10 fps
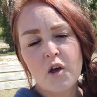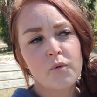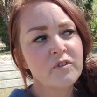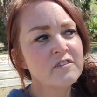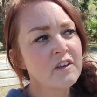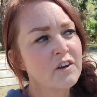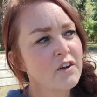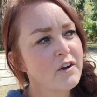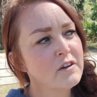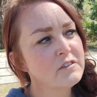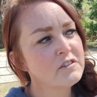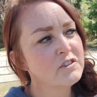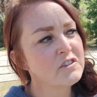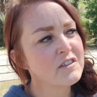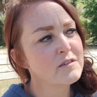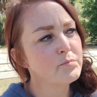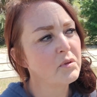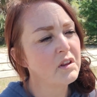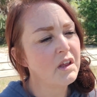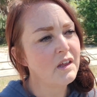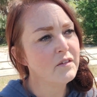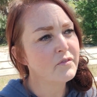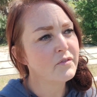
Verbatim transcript: What's it going to hurt to just believe?